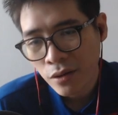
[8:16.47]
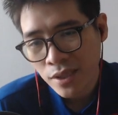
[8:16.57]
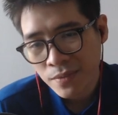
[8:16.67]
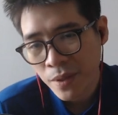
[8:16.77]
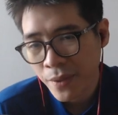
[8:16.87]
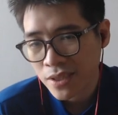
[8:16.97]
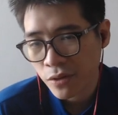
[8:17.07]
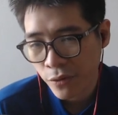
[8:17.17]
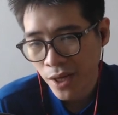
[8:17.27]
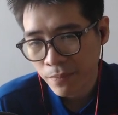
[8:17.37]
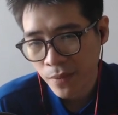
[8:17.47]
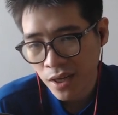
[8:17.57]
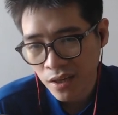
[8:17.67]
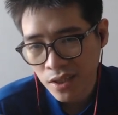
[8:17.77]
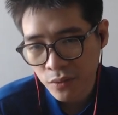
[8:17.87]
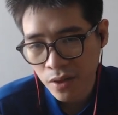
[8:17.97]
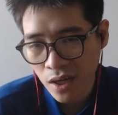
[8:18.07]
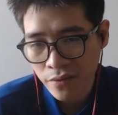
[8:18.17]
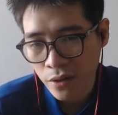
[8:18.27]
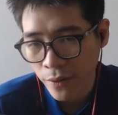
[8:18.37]
this may be his threat, but I got this one
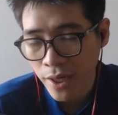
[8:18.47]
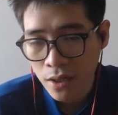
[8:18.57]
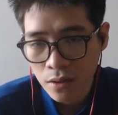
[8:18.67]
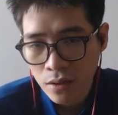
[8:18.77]
covered, right?